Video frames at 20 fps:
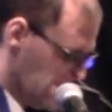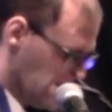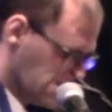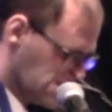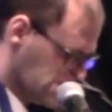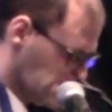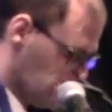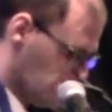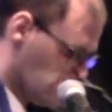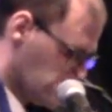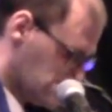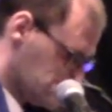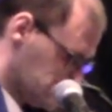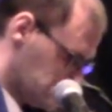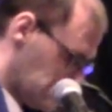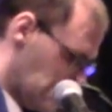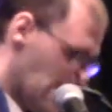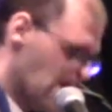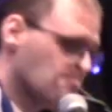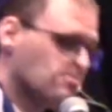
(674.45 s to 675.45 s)

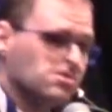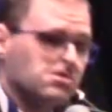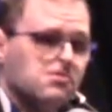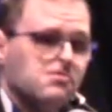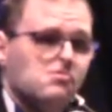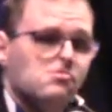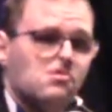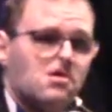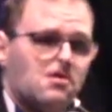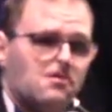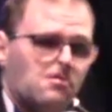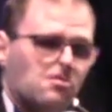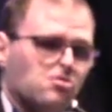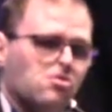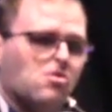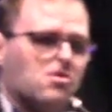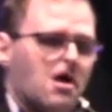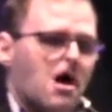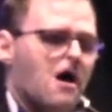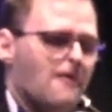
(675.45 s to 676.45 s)
someone I would look,
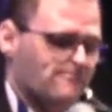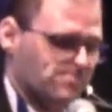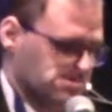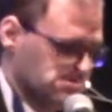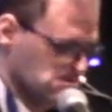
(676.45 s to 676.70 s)
look up